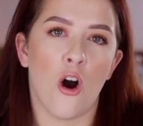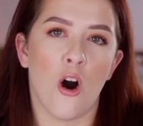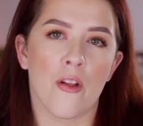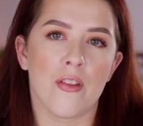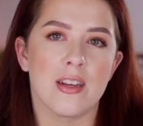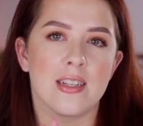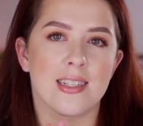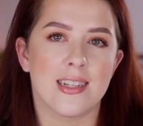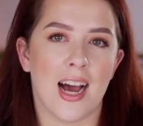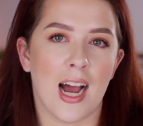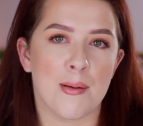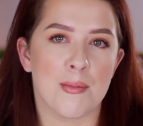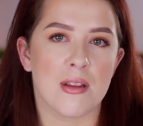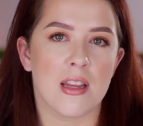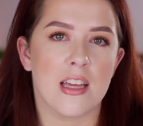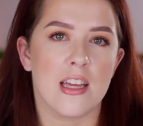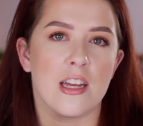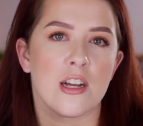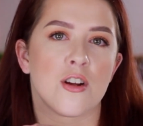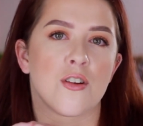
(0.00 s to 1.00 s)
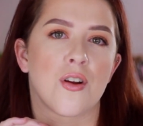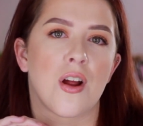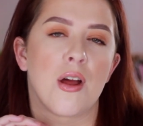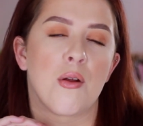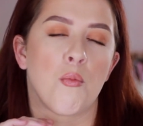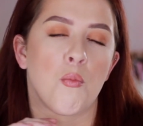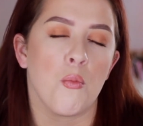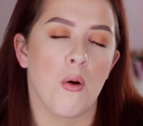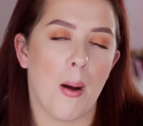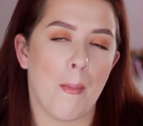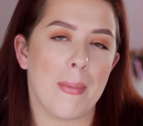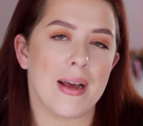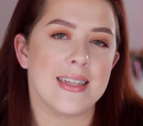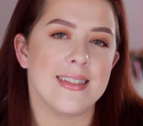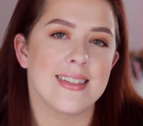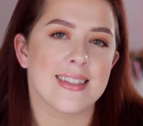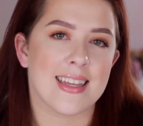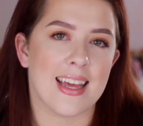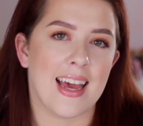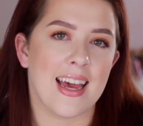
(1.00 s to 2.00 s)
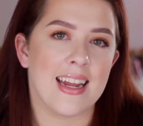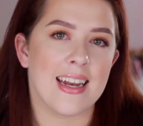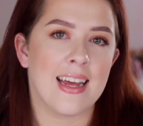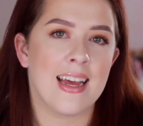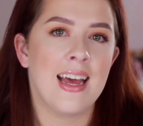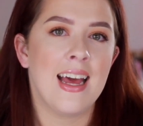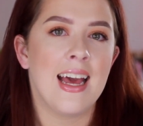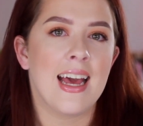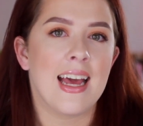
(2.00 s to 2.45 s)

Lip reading: on the time of the year and what my skin